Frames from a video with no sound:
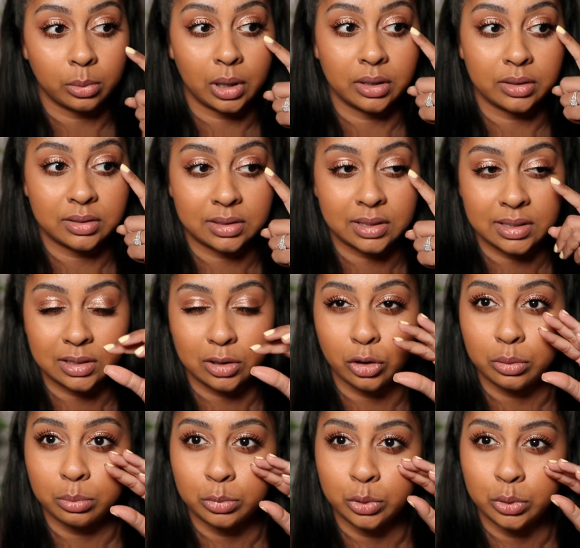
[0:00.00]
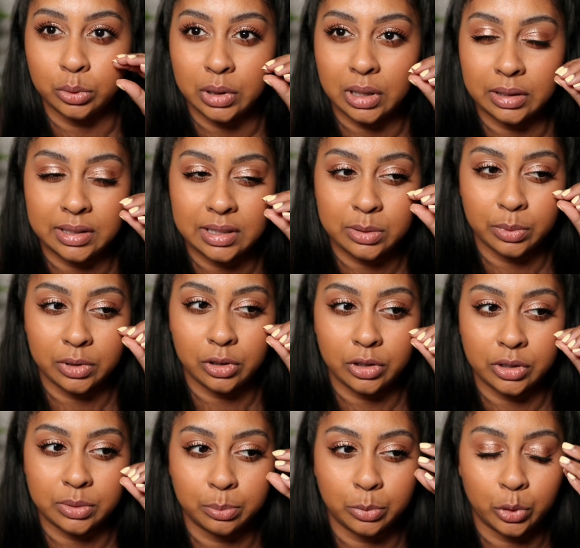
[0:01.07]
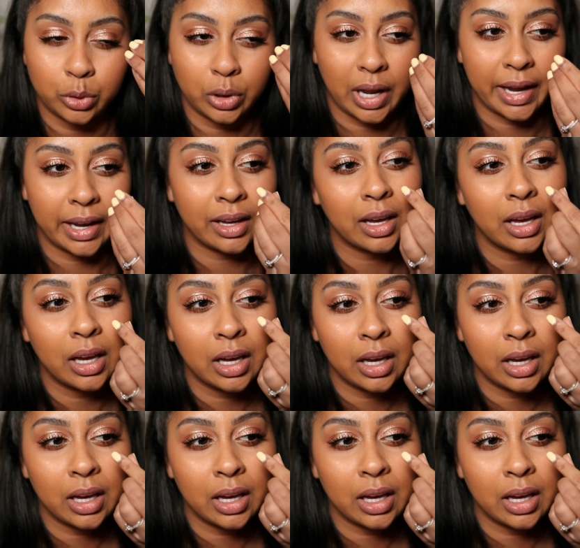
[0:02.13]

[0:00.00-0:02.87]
whilst this look more, this one looks more like,